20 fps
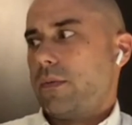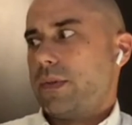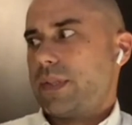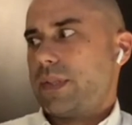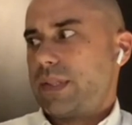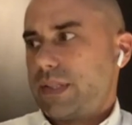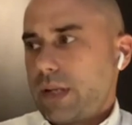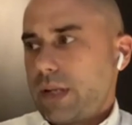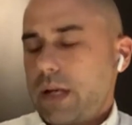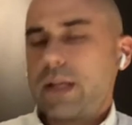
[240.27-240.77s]
know, I
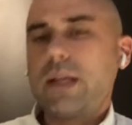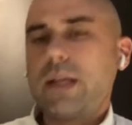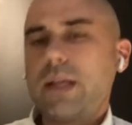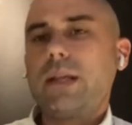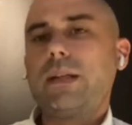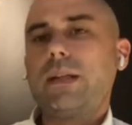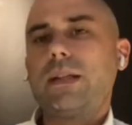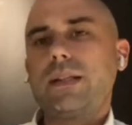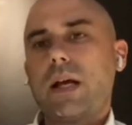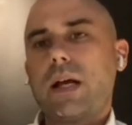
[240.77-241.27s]
was
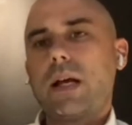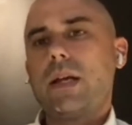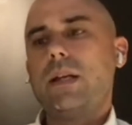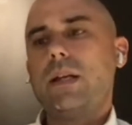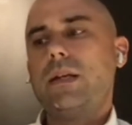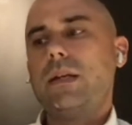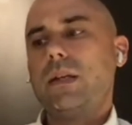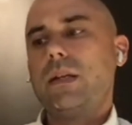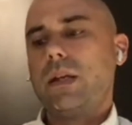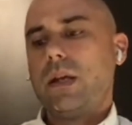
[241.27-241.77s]
studying
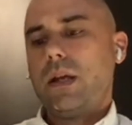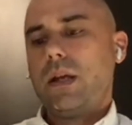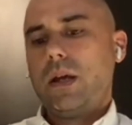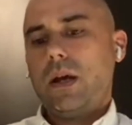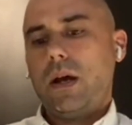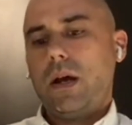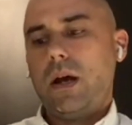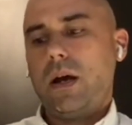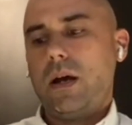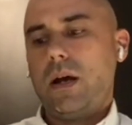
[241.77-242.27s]
design,
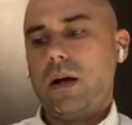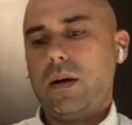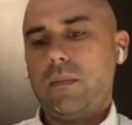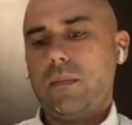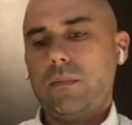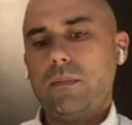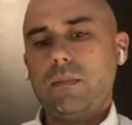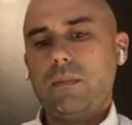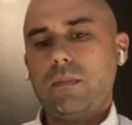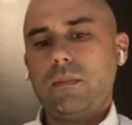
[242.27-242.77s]

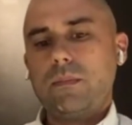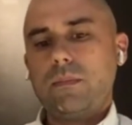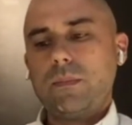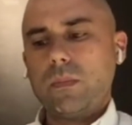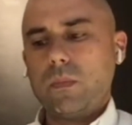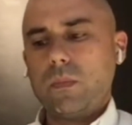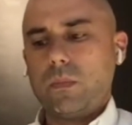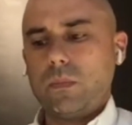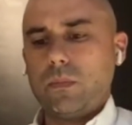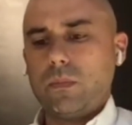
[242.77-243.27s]
really,
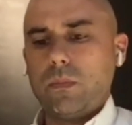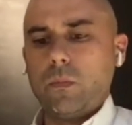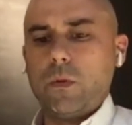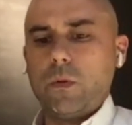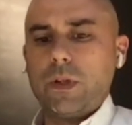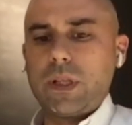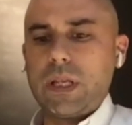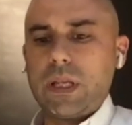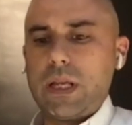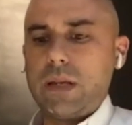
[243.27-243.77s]

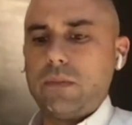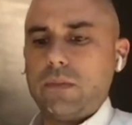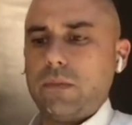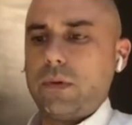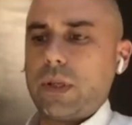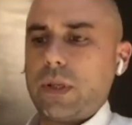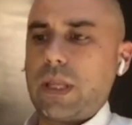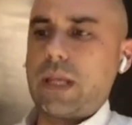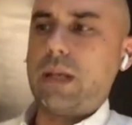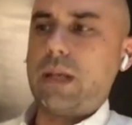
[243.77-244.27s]

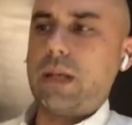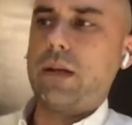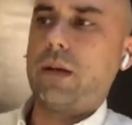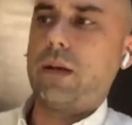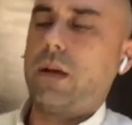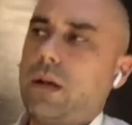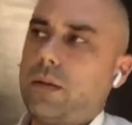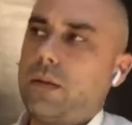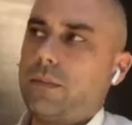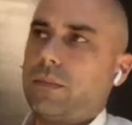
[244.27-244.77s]

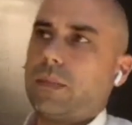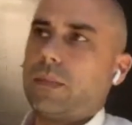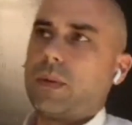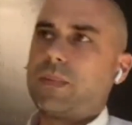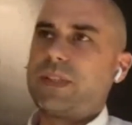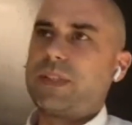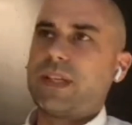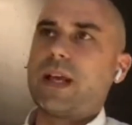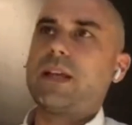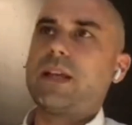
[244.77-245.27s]
really
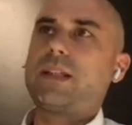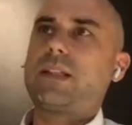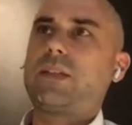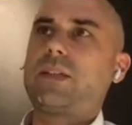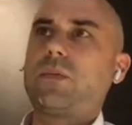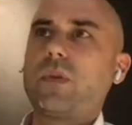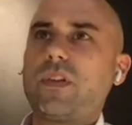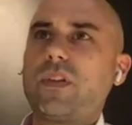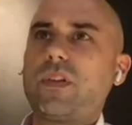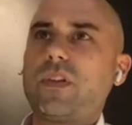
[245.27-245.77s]

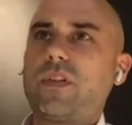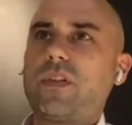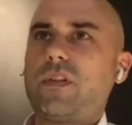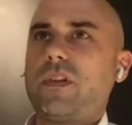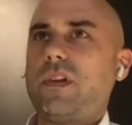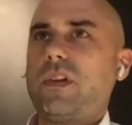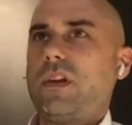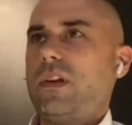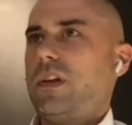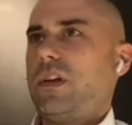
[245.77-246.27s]
obsessed
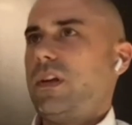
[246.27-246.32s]
with